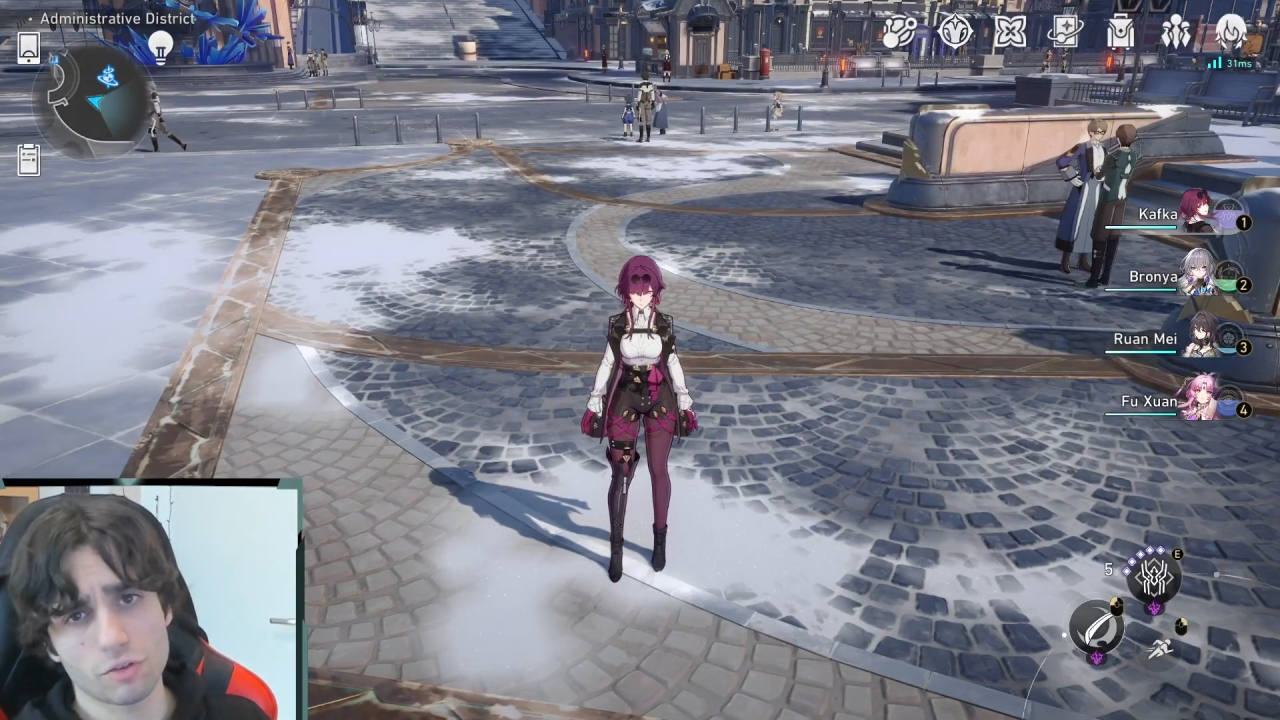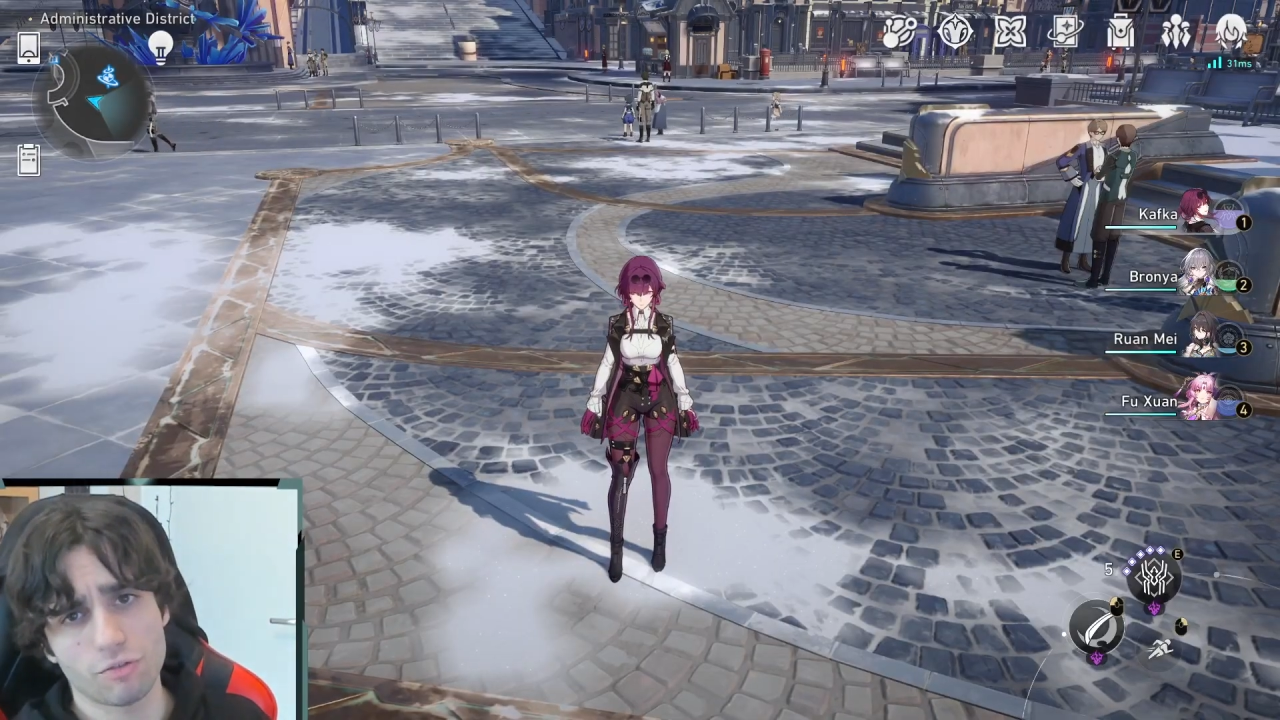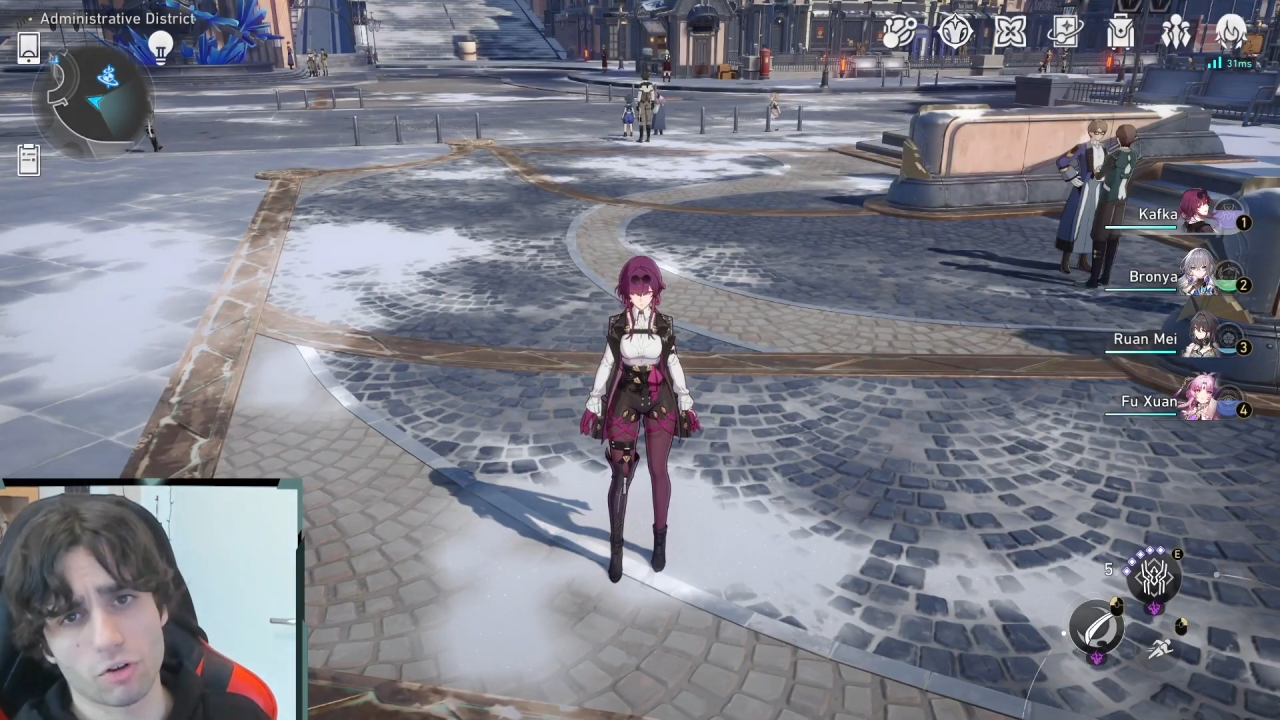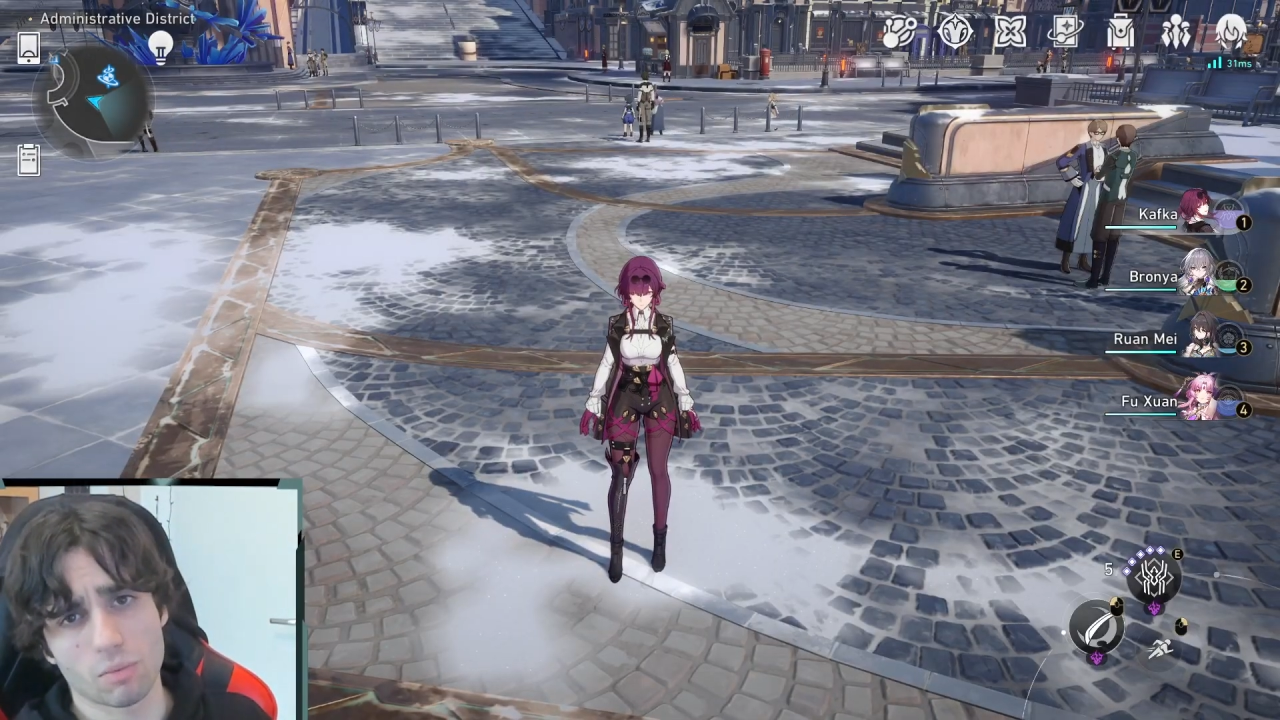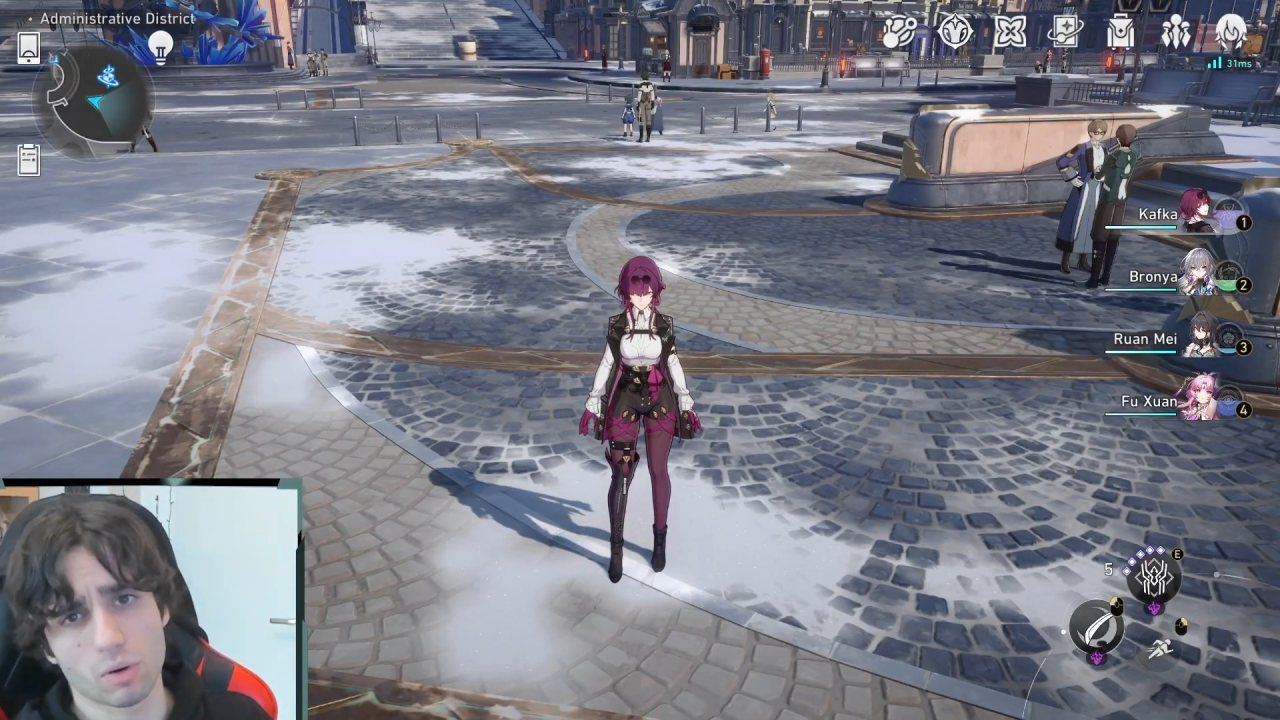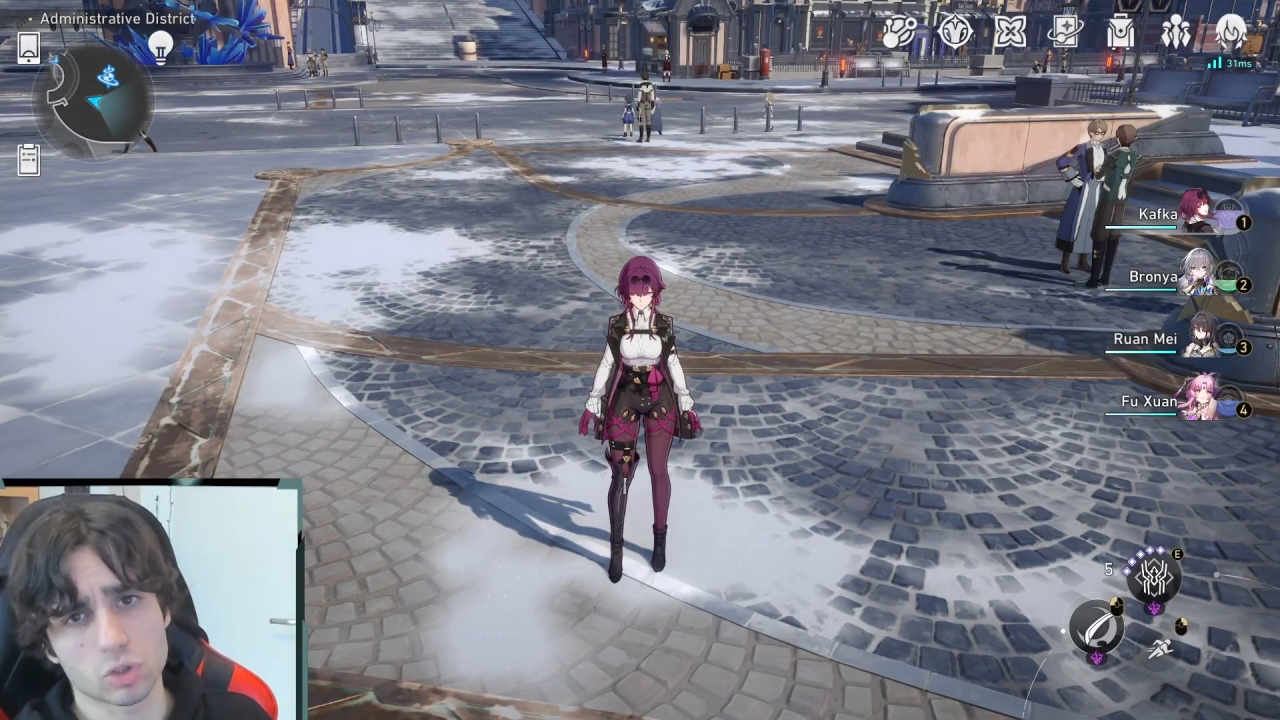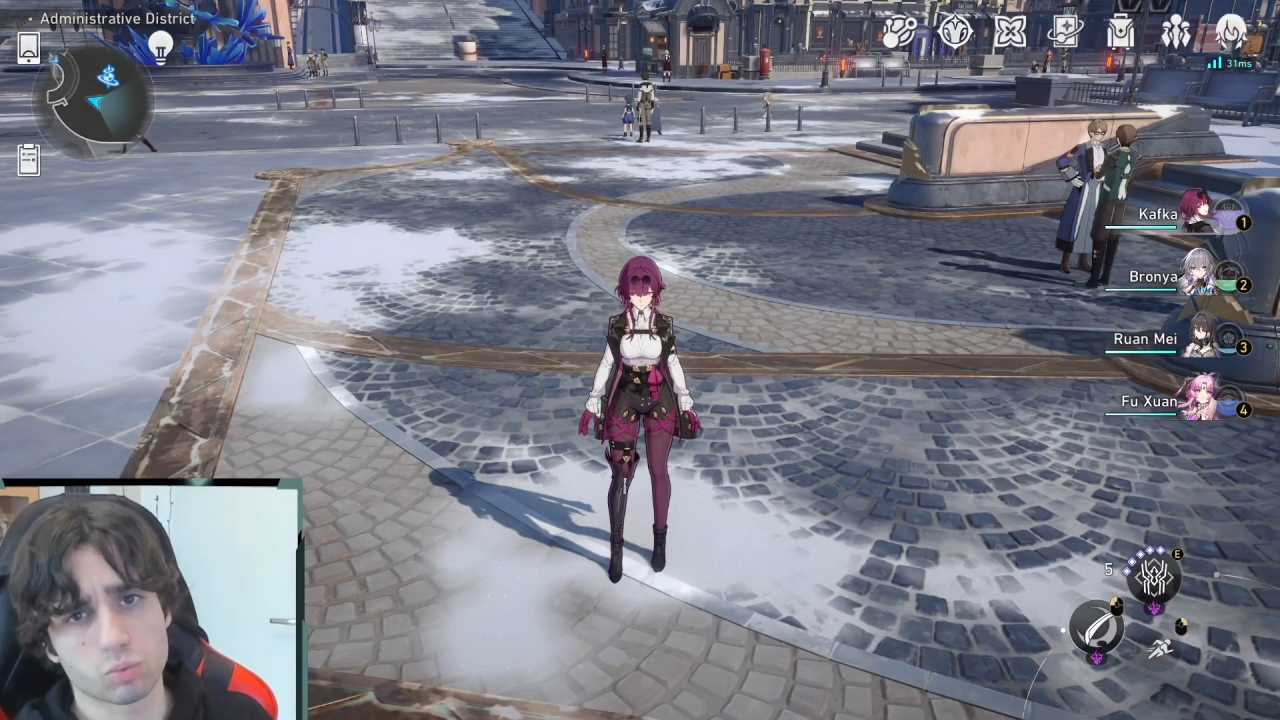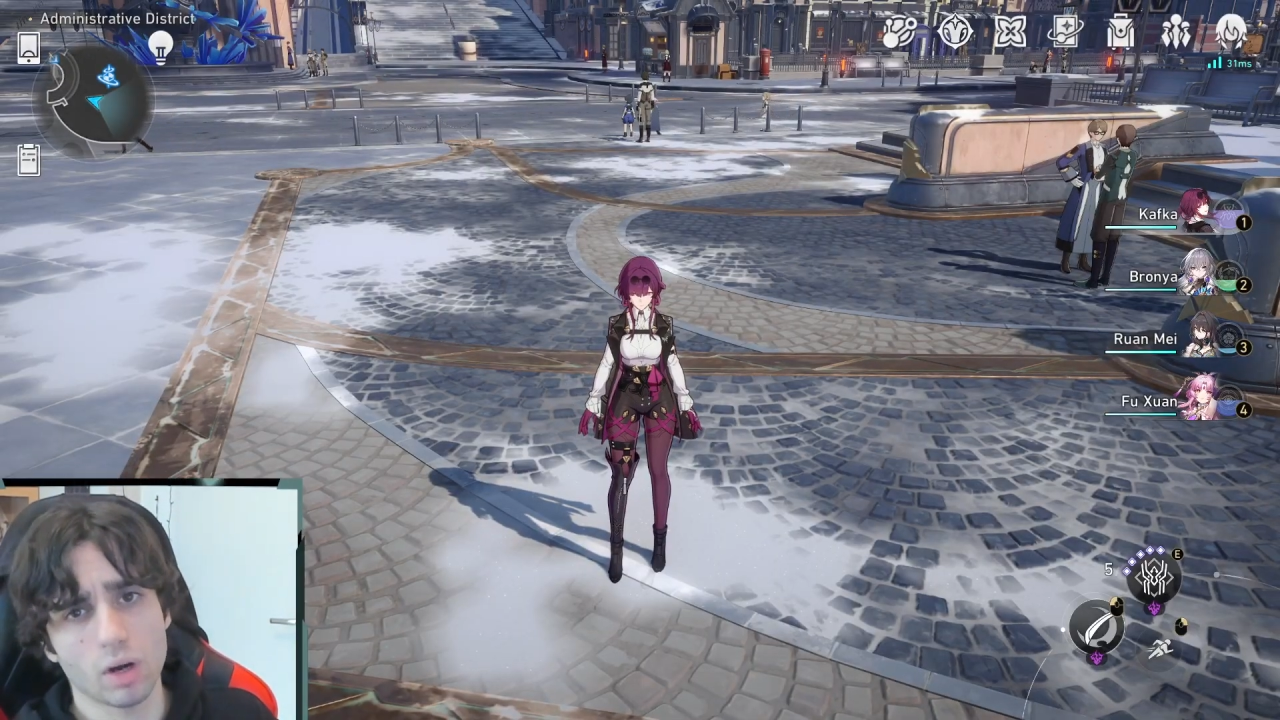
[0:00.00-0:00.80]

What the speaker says: and foremost,